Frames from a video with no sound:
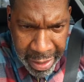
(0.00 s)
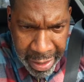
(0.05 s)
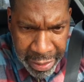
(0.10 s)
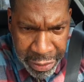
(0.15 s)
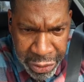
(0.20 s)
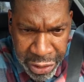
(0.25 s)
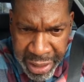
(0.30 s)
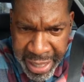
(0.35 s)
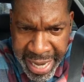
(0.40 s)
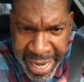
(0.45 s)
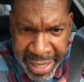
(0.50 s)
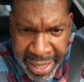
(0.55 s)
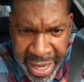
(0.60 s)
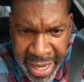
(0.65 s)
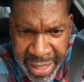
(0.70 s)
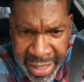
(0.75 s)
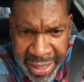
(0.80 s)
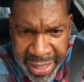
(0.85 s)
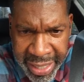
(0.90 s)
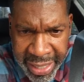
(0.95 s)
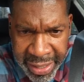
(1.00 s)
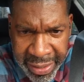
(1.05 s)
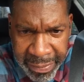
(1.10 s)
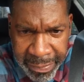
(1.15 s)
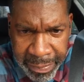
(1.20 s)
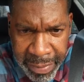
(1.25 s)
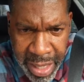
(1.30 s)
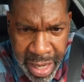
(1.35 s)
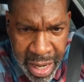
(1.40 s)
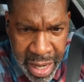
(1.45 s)
She ain't ugly.
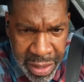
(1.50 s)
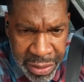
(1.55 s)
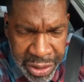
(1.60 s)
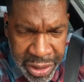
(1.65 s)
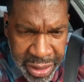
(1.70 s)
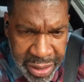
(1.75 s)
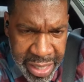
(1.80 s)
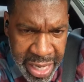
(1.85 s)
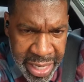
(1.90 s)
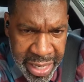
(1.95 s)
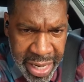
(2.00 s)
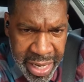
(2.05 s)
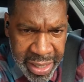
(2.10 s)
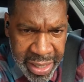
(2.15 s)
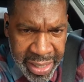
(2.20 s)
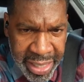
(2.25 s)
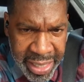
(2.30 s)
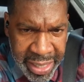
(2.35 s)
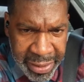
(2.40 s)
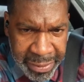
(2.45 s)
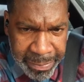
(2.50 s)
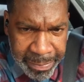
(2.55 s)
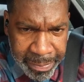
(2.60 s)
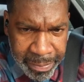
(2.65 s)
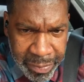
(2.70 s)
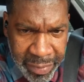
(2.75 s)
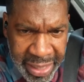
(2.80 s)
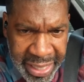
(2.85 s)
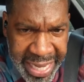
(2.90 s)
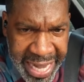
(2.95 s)
No, she's not ugly.
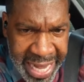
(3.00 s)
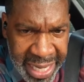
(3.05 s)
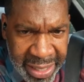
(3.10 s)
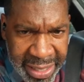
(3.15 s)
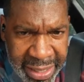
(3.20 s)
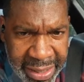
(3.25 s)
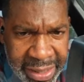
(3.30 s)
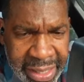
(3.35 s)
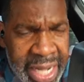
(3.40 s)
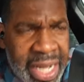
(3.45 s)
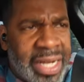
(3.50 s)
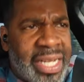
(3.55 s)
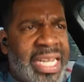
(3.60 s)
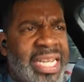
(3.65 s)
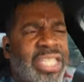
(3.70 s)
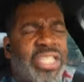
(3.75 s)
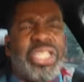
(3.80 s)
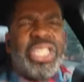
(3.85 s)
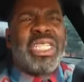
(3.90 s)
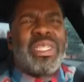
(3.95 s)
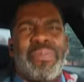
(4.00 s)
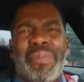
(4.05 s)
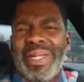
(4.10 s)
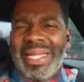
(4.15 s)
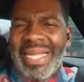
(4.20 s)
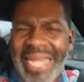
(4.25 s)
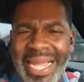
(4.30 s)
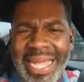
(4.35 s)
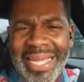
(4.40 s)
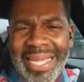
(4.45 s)
Caitlin's not. She's
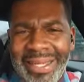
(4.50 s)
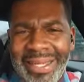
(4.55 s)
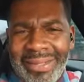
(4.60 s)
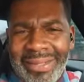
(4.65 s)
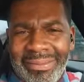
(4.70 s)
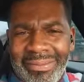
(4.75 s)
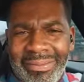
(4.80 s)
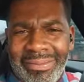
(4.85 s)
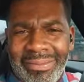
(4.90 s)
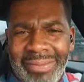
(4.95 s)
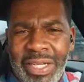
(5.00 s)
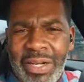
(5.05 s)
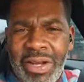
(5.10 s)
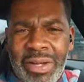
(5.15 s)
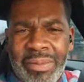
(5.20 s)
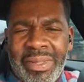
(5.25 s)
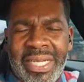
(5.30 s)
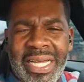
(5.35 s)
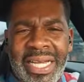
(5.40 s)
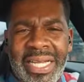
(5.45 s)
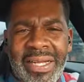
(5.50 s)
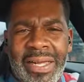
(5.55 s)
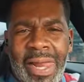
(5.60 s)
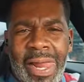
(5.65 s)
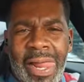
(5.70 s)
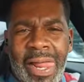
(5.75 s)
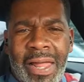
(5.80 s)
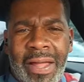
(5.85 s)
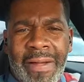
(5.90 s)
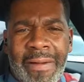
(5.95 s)
plain. You know what I'm saying?
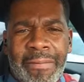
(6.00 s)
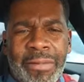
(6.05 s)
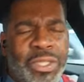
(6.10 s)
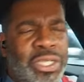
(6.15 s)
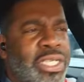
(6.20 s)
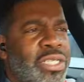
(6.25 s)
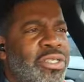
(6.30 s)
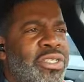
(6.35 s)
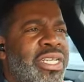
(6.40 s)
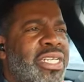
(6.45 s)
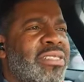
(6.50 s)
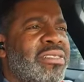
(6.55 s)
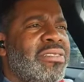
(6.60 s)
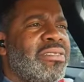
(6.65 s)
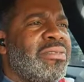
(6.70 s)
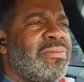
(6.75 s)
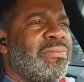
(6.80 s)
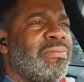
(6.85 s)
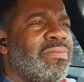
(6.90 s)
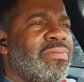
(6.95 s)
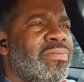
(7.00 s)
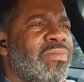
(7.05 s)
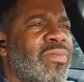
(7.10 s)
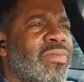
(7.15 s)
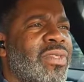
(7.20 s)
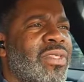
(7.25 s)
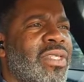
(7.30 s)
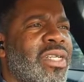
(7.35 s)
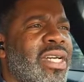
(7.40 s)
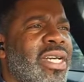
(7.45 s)
She's just
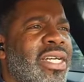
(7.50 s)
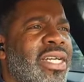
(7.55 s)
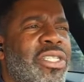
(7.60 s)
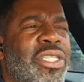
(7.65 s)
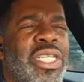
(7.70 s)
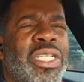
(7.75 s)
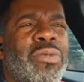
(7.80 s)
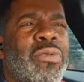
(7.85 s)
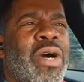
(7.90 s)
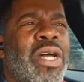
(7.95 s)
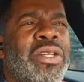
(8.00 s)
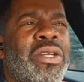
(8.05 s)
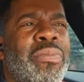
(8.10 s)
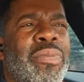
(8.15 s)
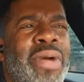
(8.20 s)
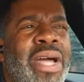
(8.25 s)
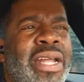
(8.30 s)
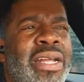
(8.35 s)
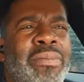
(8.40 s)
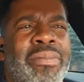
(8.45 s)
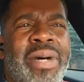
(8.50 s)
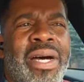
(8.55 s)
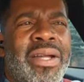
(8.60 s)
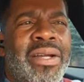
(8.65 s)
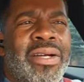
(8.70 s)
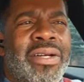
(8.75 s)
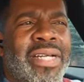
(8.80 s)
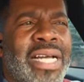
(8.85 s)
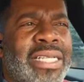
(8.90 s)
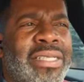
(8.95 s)
she's Wonder Bread and
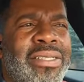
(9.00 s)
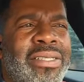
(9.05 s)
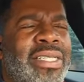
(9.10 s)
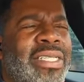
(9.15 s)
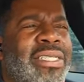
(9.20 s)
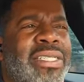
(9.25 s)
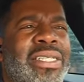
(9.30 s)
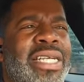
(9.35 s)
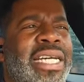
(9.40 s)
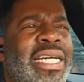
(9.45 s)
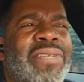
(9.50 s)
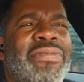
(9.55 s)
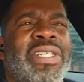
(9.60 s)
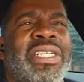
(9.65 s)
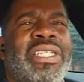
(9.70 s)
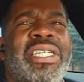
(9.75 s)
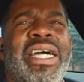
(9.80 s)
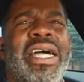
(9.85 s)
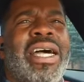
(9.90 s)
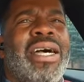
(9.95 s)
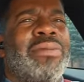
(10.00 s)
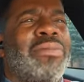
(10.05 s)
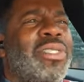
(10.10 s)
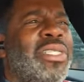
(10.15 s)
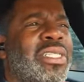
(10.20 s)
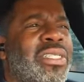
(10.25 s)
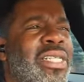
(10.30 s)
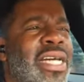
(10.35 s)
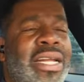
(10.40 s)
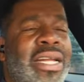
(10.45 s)
Butter. That's she's not even jam.
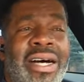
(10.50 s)
She's not